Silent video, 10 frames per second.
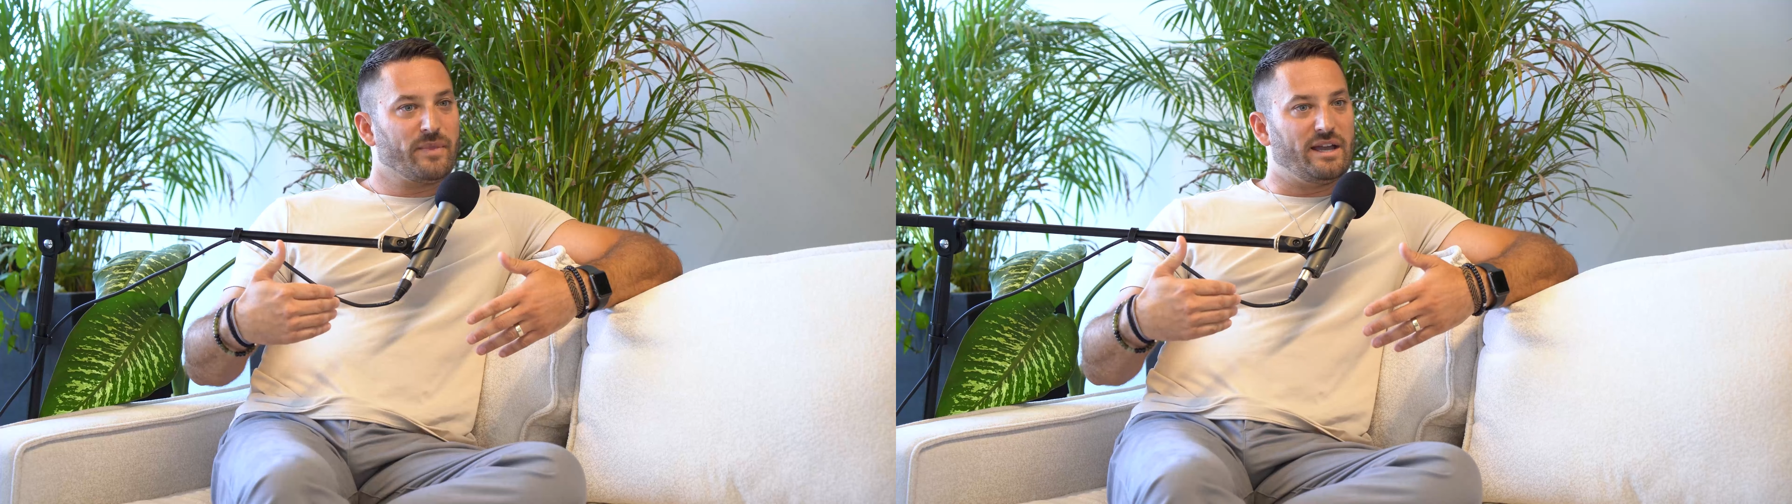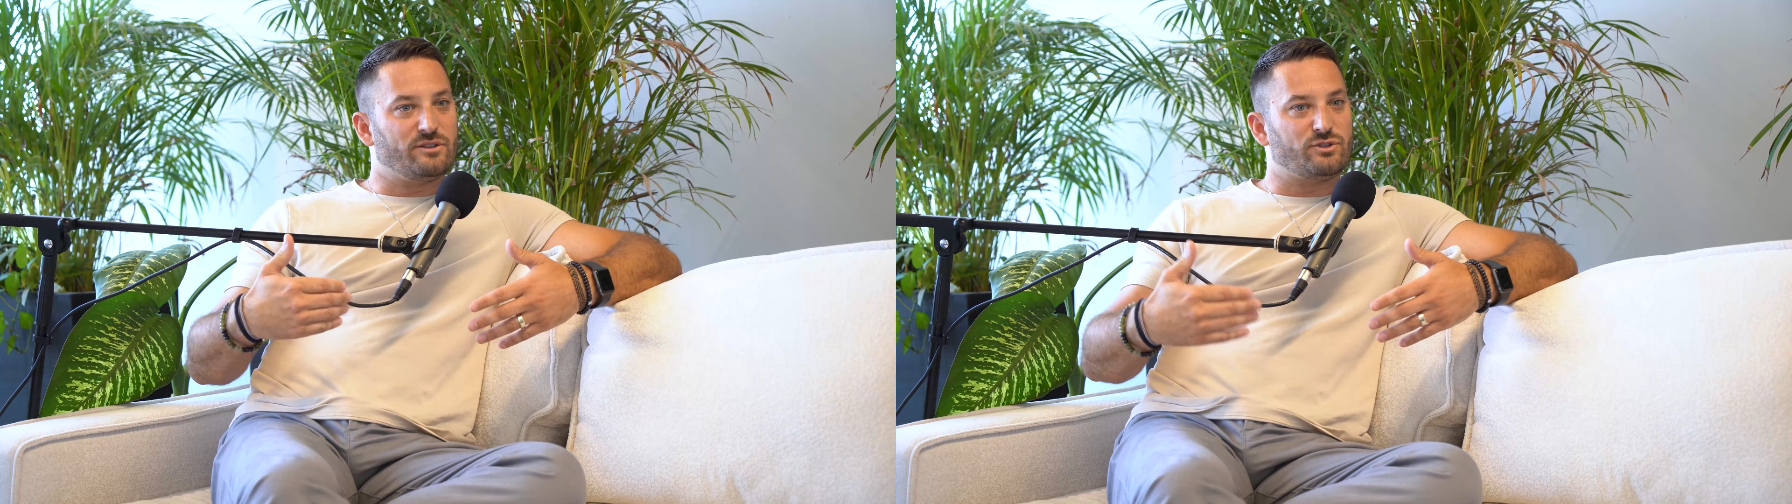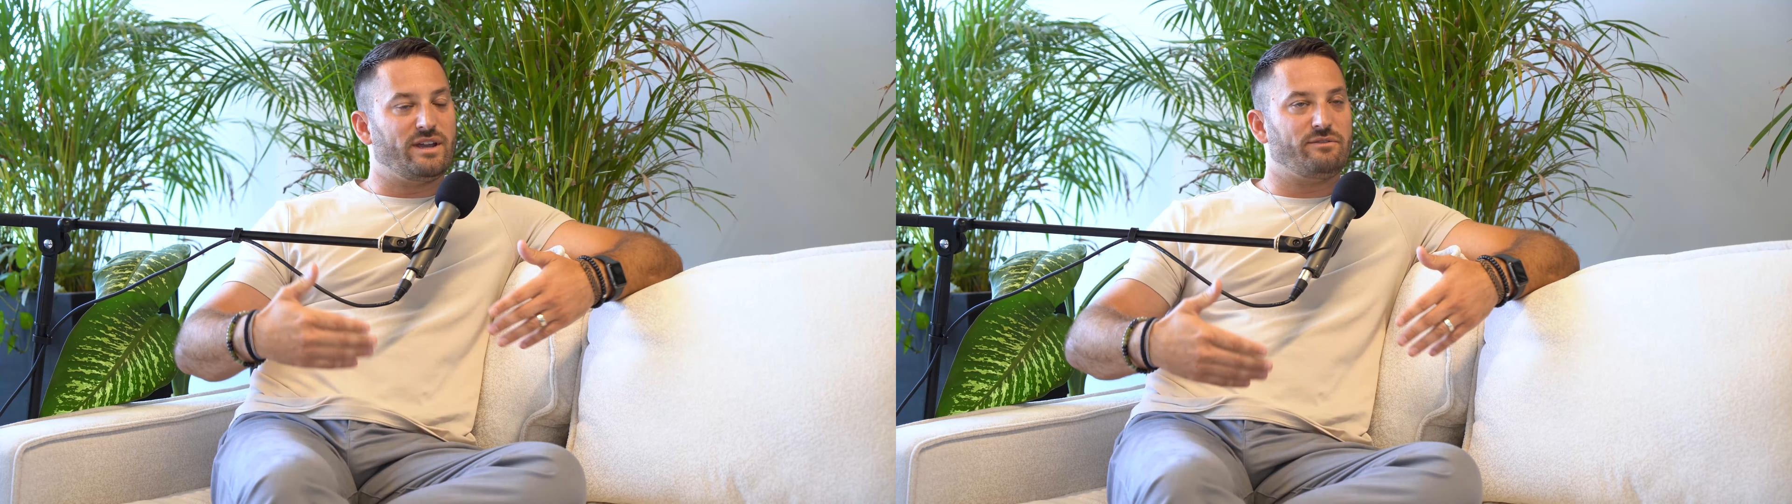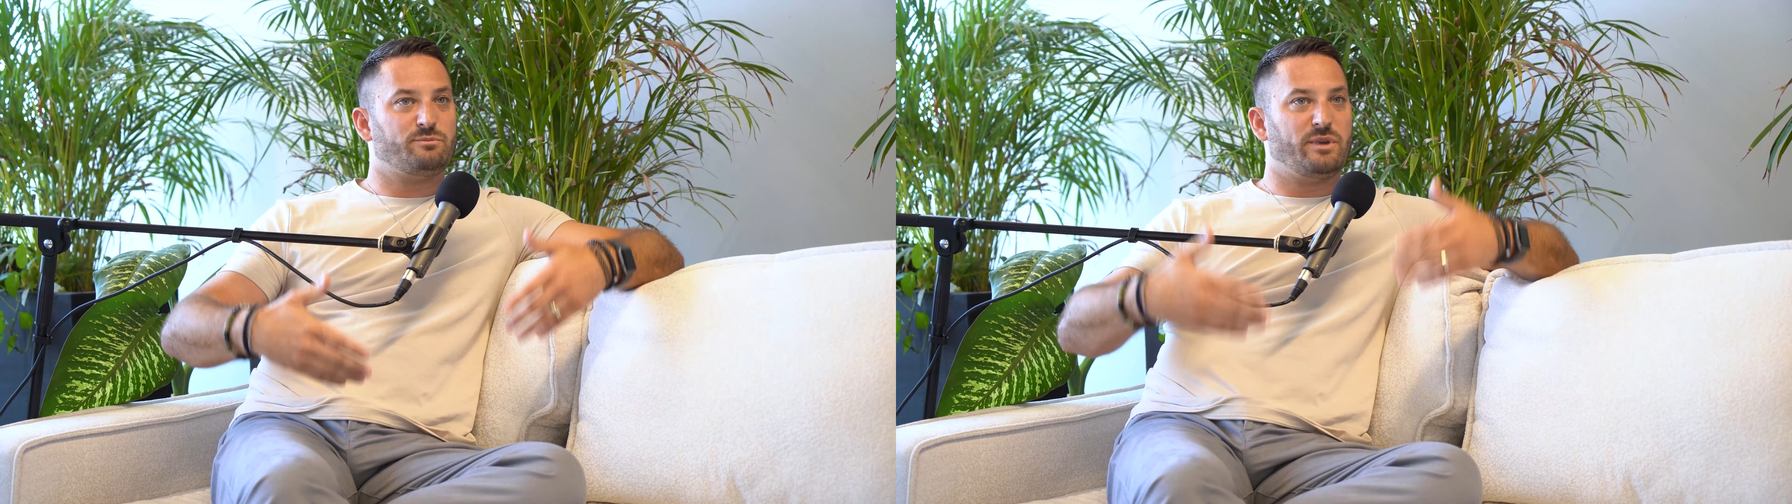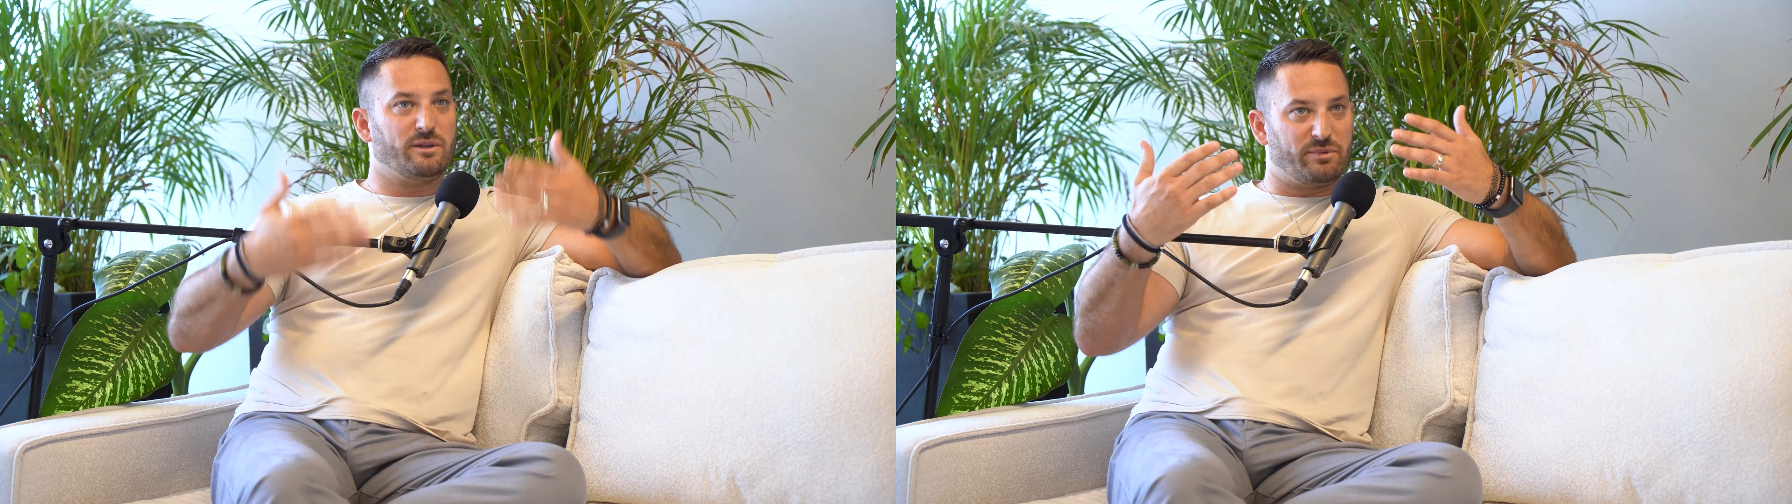And so you have these
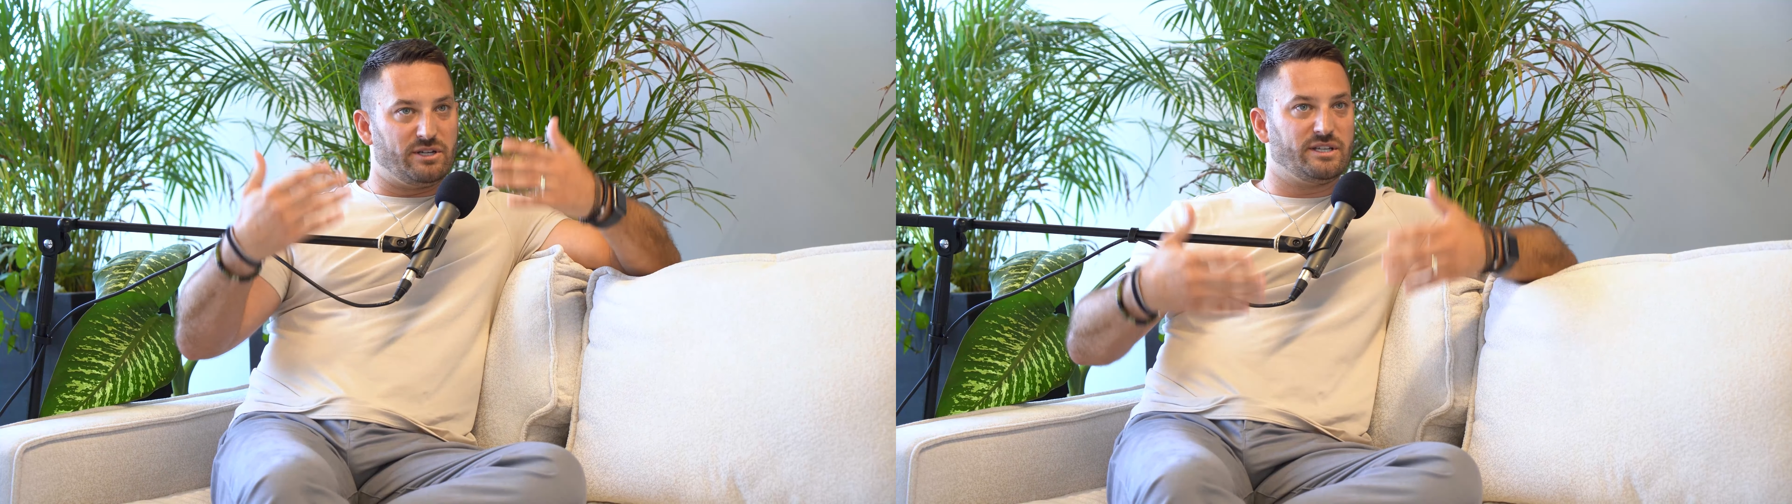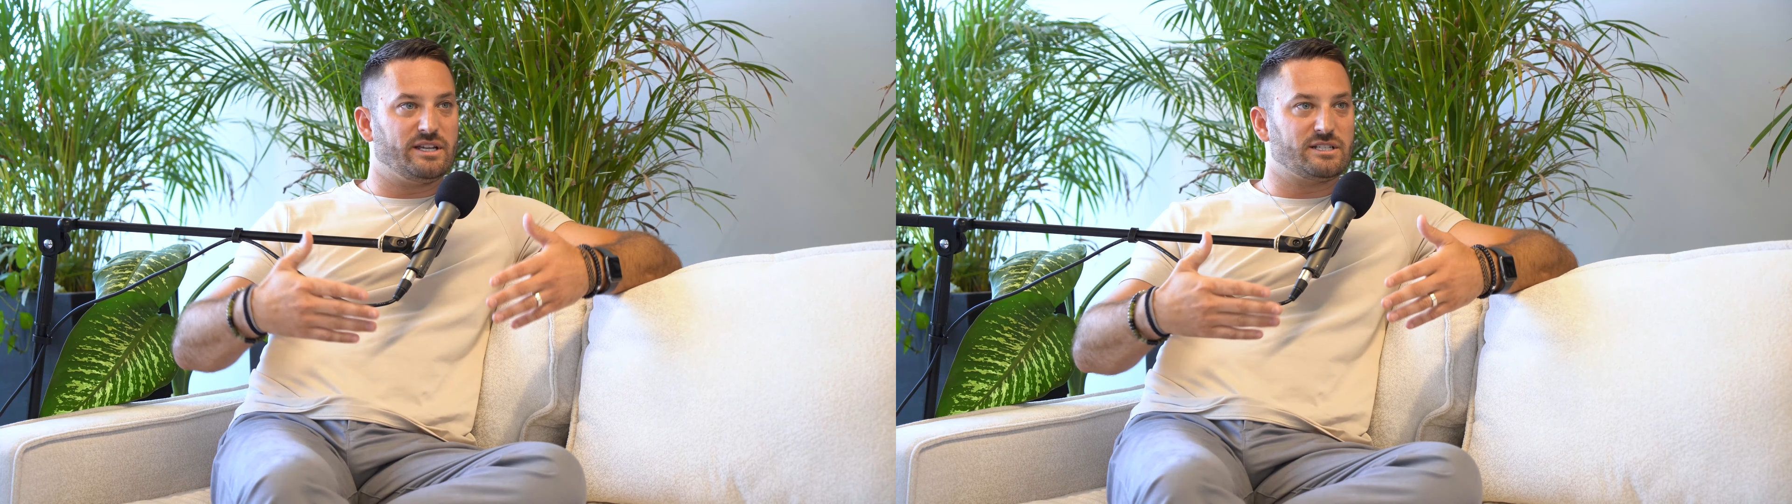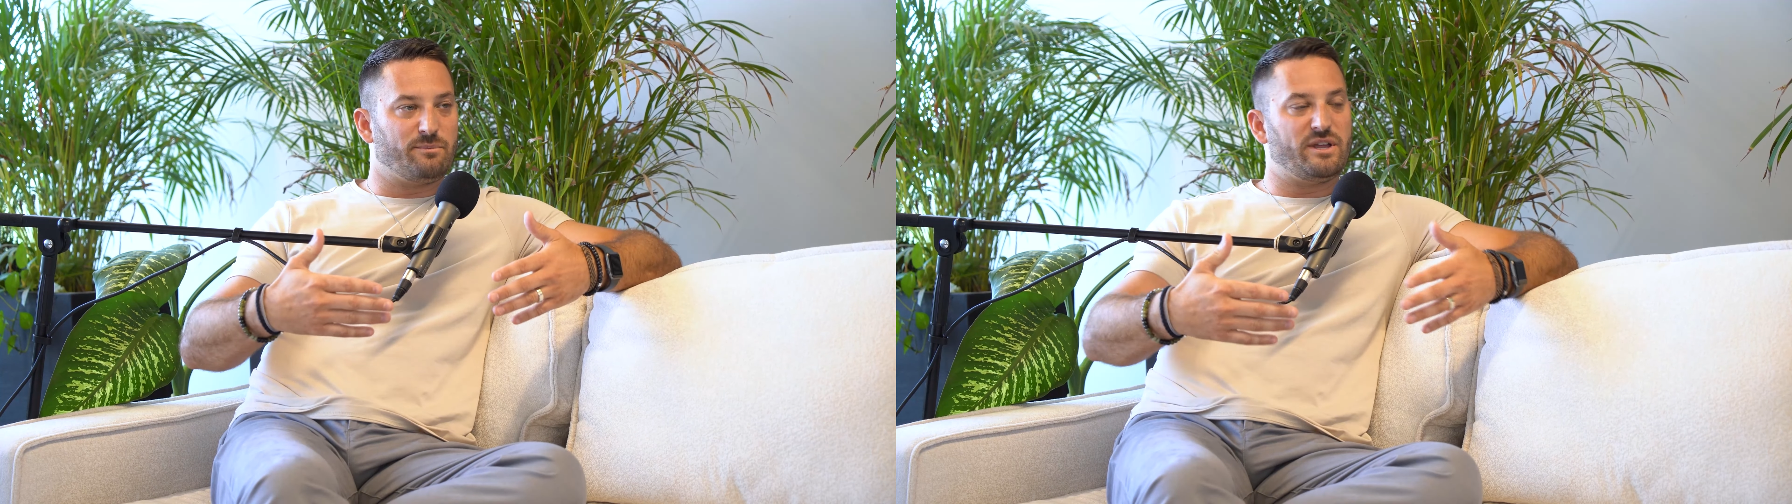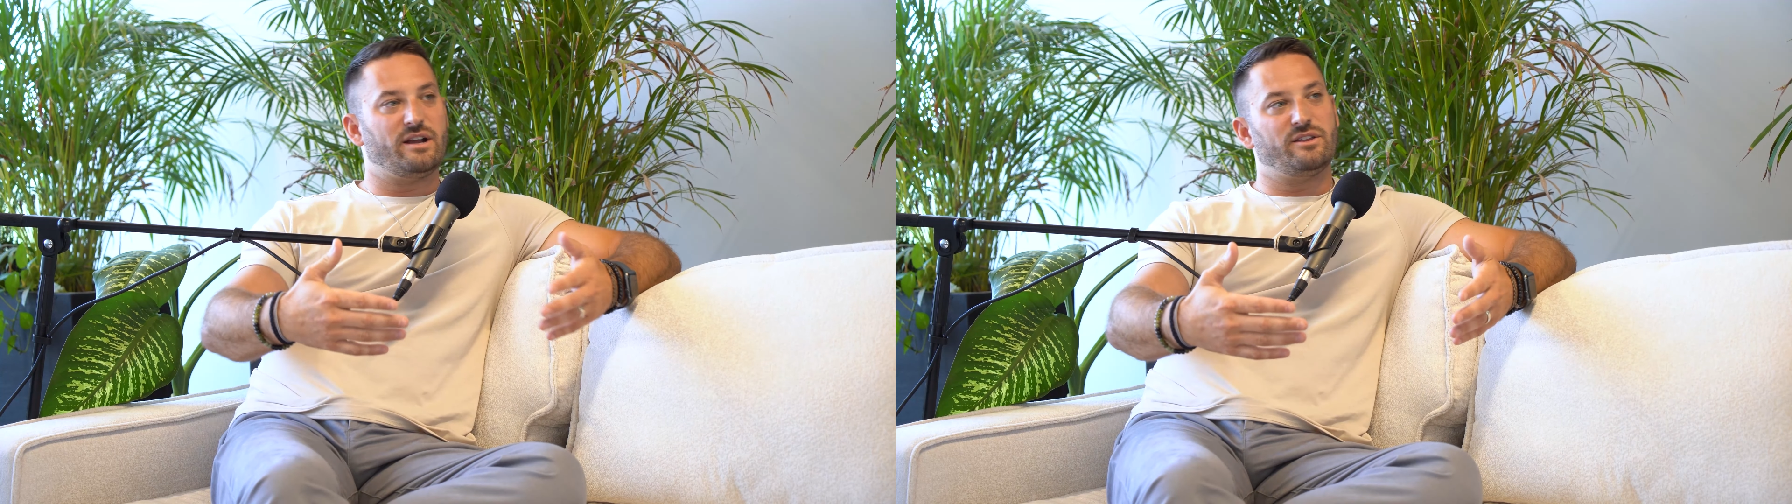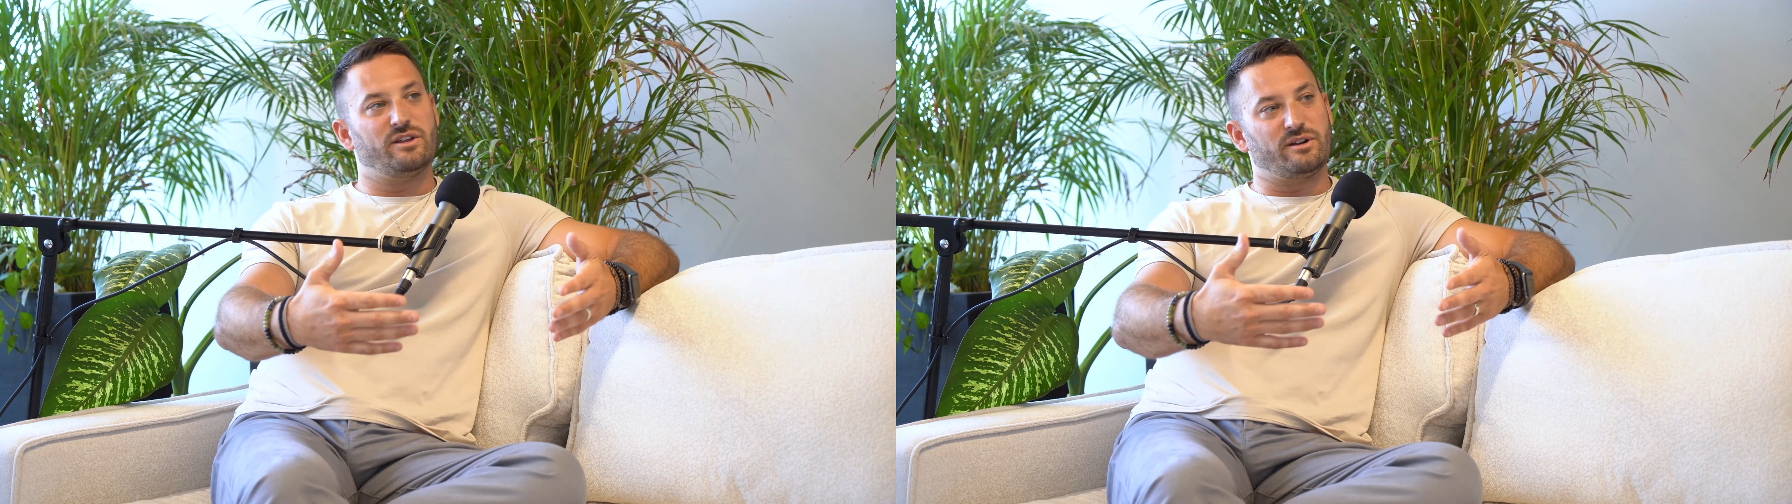big buildings up
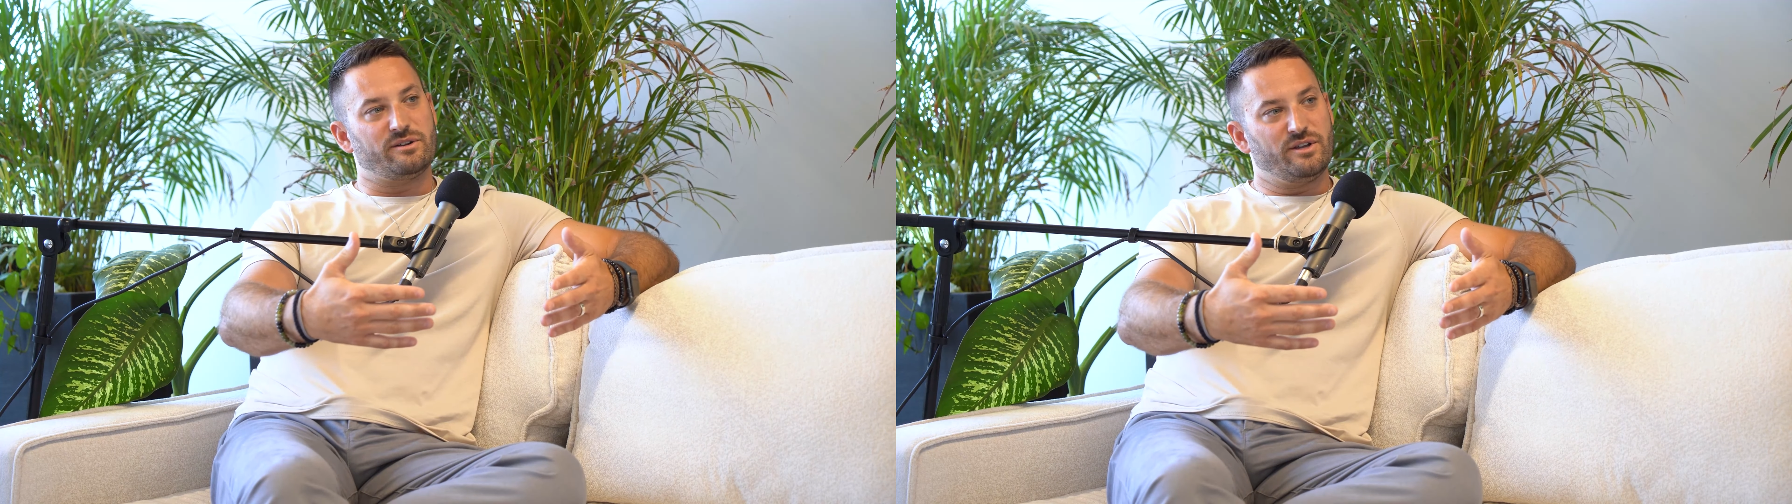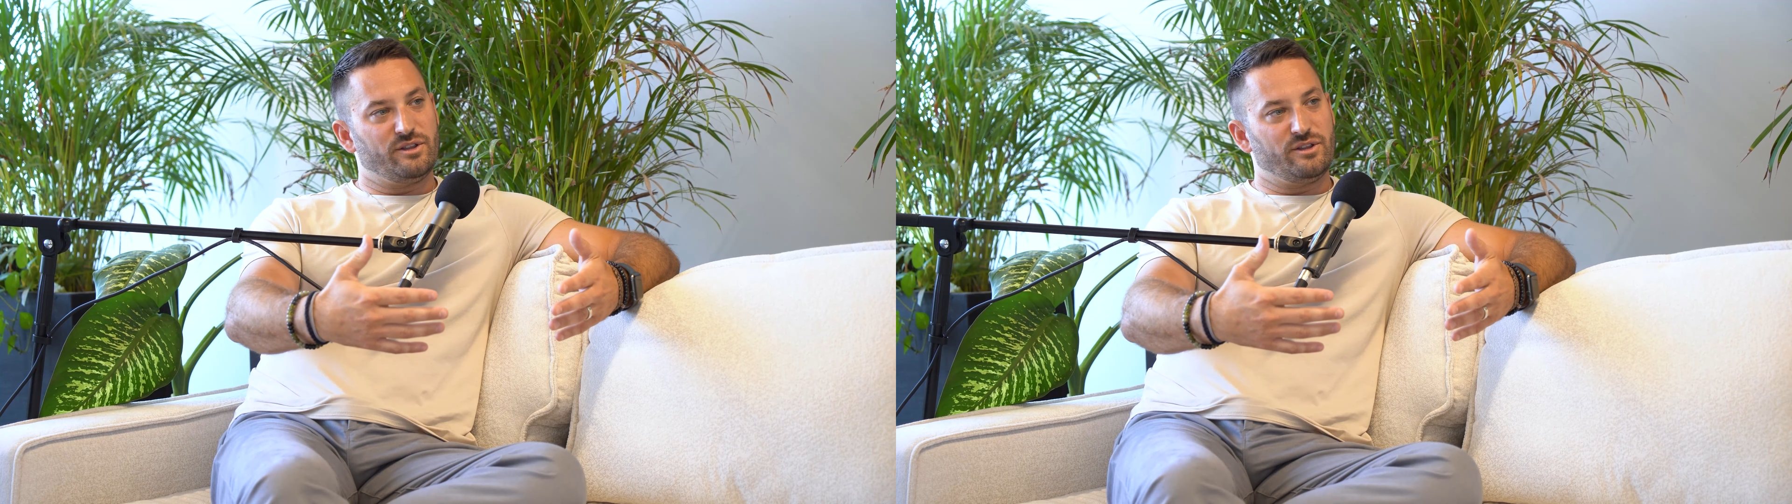there and they're